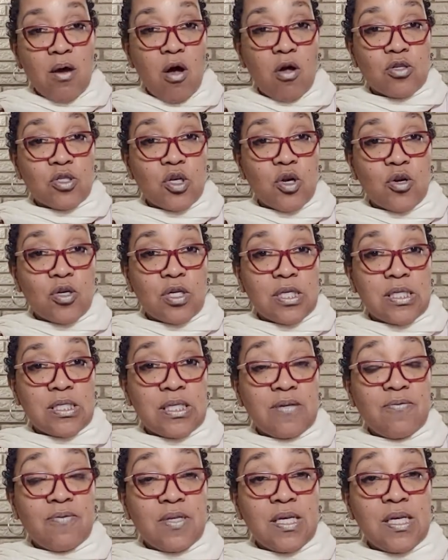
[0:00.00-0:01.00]

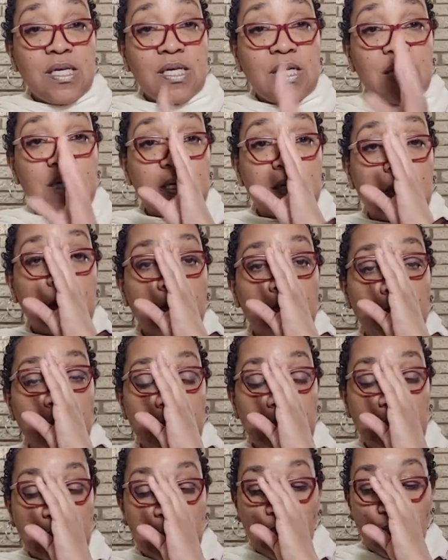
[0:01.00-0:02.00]
alternatively, it could
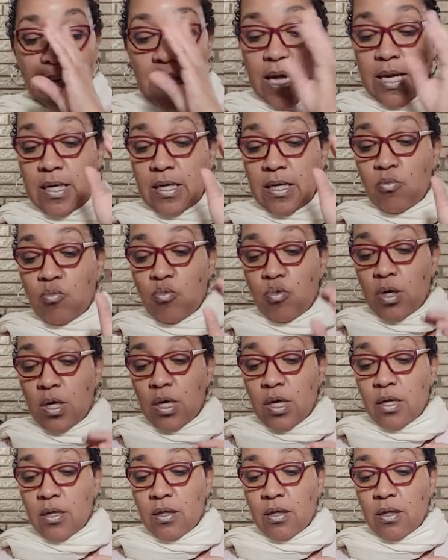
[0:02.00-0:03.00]
be somebody
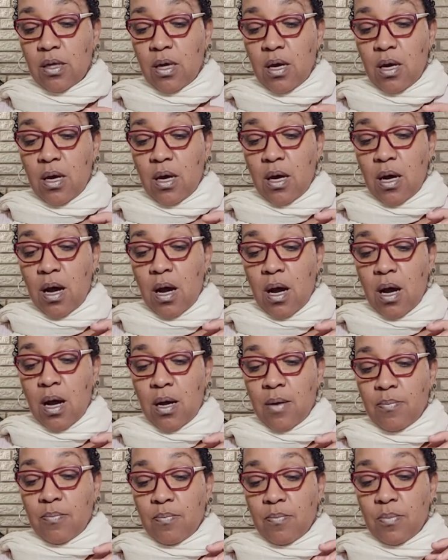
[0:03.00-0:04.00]
with
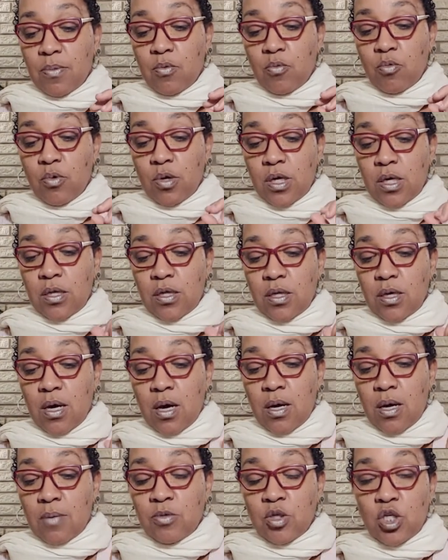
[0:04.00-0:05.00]
um, with
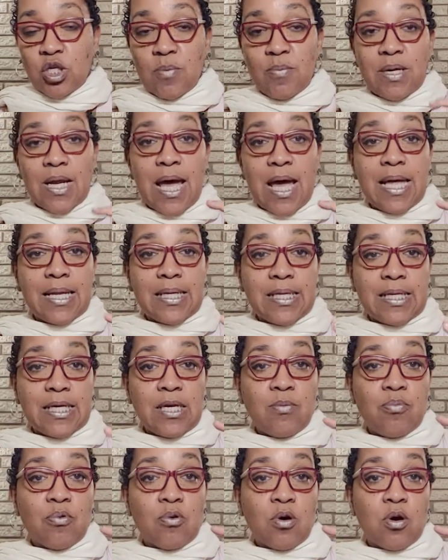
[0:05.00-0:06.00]
um, Gemini,
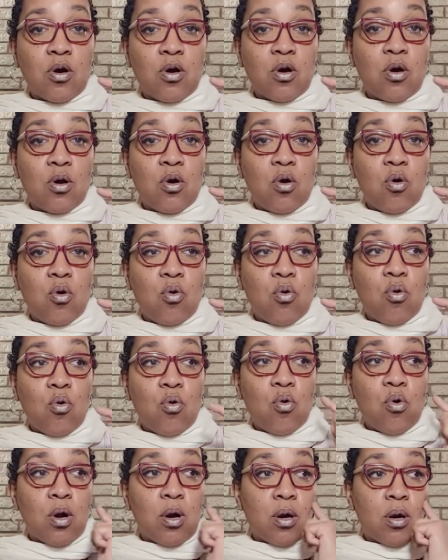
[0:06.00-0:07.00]
Libra,
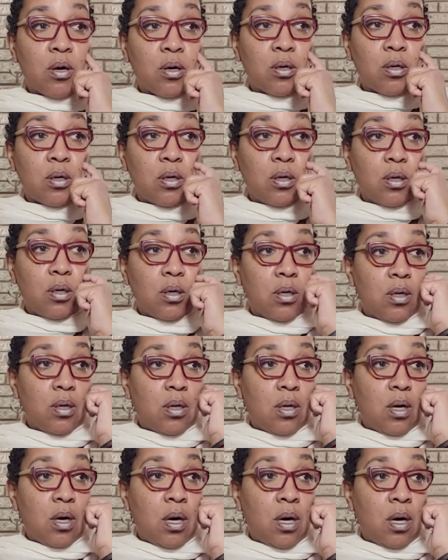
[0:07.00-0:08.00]
or
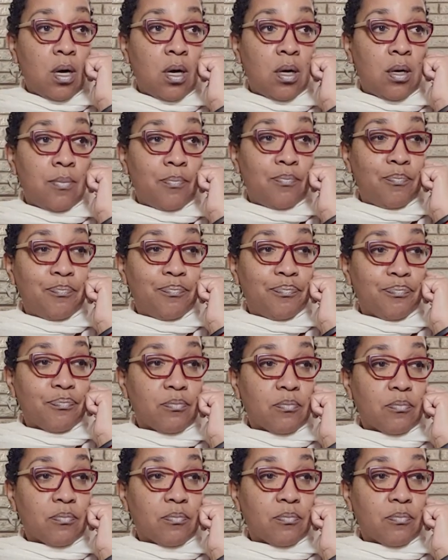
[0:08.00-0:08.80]
um,